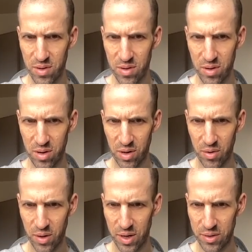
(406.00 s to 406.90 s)
Art
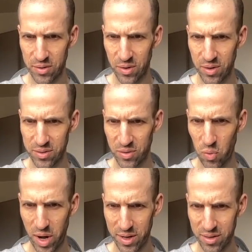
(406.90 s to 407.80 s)
credits. So here's
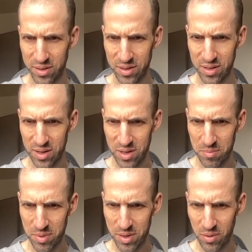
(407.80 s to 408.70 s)
credits,
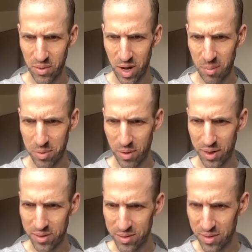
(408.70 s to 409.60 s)
but no
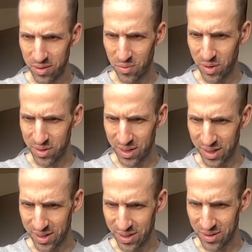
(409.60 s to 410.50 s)
copyrights as far as I can
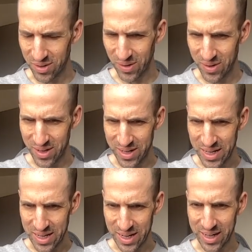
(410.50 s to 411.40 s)
tell. So
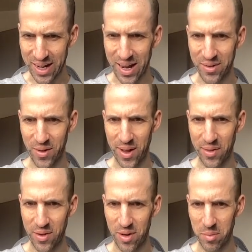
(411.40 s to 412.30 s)
again, I don't know how
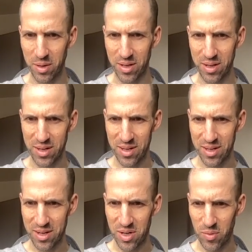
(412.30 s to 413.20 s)
they're able to
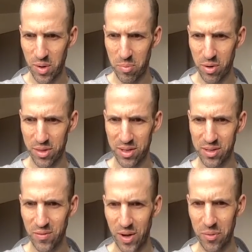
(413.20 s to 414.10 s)
reprint this.
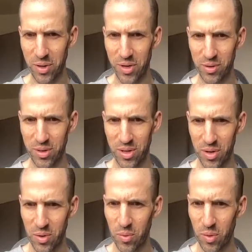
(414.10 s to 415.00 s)
If anyone knows
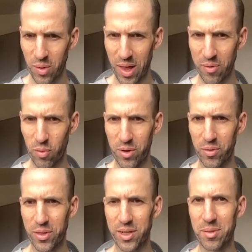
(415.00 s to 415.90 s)
a lot of wonderful
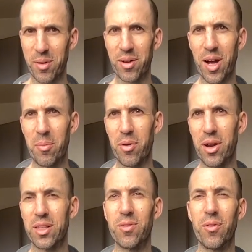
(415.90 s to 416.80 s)
things about
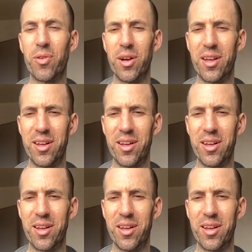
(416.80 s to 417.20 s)
copyrights, feel free to